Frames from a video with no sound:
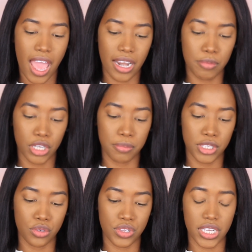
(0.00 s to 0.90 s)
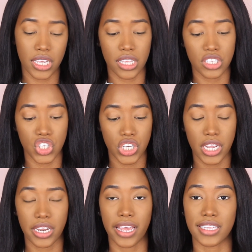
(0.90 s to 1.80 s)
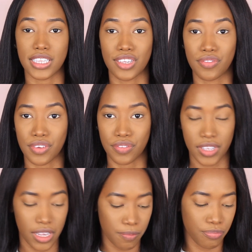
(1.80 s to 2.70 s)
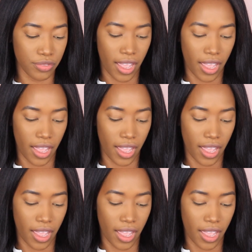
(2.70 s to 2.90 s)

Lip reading: and I'm gonna be using it in the shade NC50,